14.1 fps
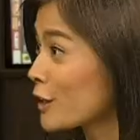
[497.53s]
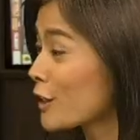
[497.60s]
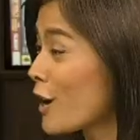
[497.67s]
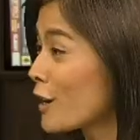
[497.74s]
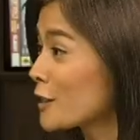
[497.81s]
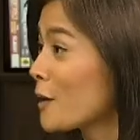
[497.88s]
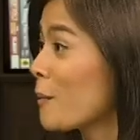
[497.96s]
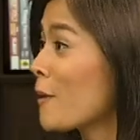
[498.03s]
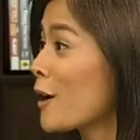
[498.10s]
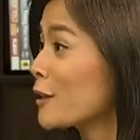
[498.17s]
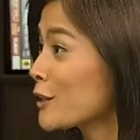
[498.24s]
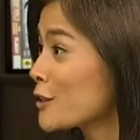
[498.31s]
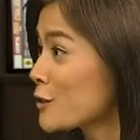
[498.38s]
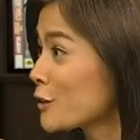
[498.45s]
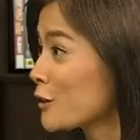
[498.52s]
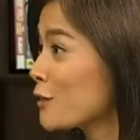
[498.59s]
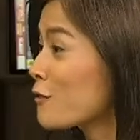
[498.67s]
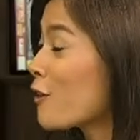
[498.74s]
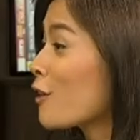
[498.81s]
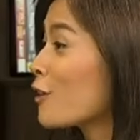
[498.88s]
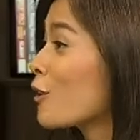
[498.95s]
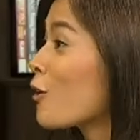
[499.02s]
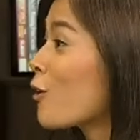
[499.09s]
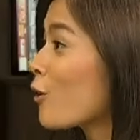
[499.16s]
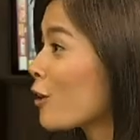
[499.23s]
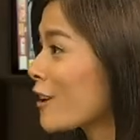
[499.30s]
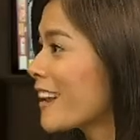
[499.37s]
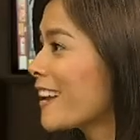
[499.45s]
a lot about a certain father,
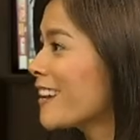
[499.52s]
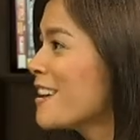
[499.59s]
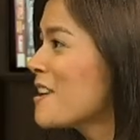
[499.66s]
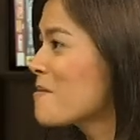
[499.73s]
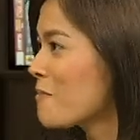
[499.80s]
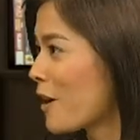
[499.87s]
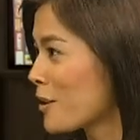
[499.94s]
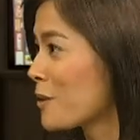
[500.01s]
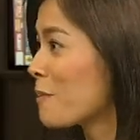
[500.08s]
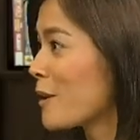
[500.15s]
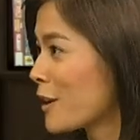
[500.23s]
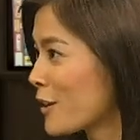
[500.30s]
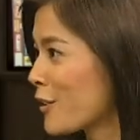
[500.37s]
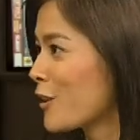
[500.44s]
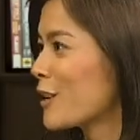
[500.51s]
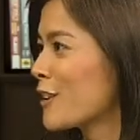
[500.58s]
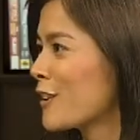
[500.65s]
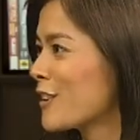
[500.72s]
Jorge Mario Bergoglio.